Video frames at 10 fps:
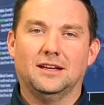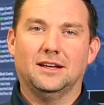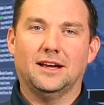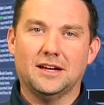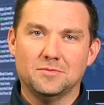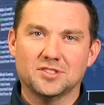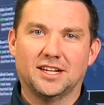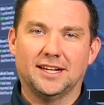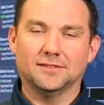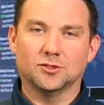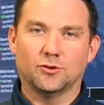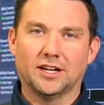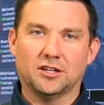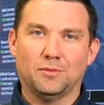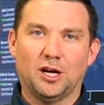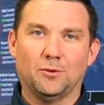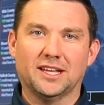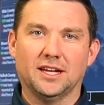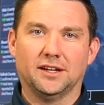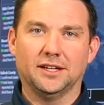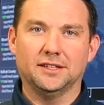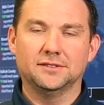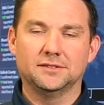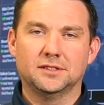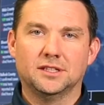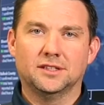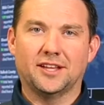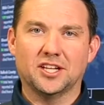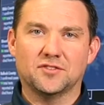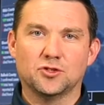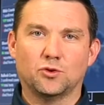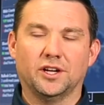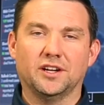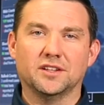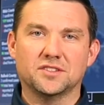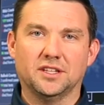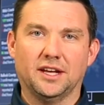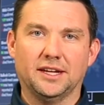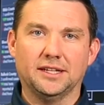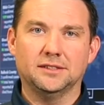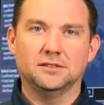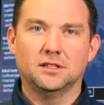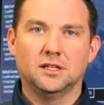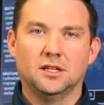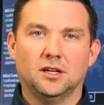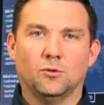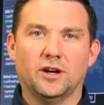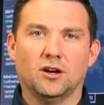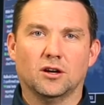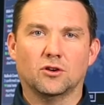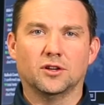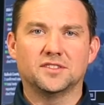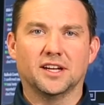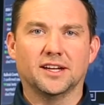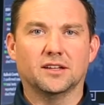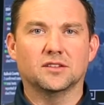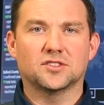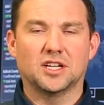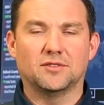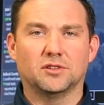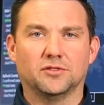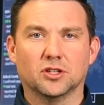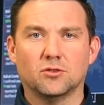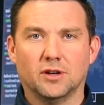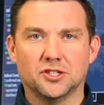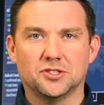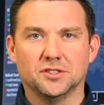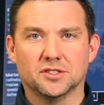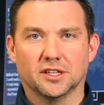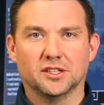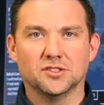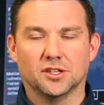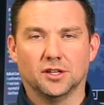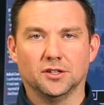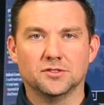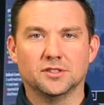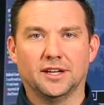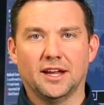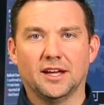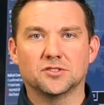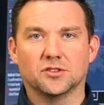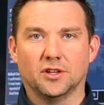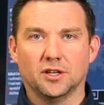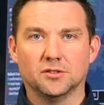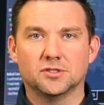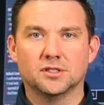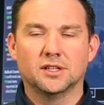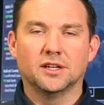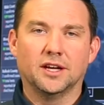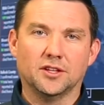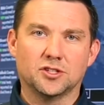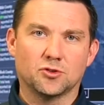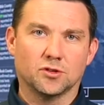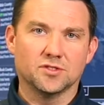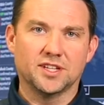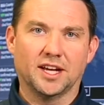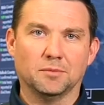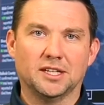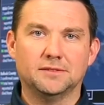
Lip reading: Hey, I'm Zach, Director of Baldwin County. Thanks for joining us today. We are going to take several of your questions and concerns and answer those in this short segment.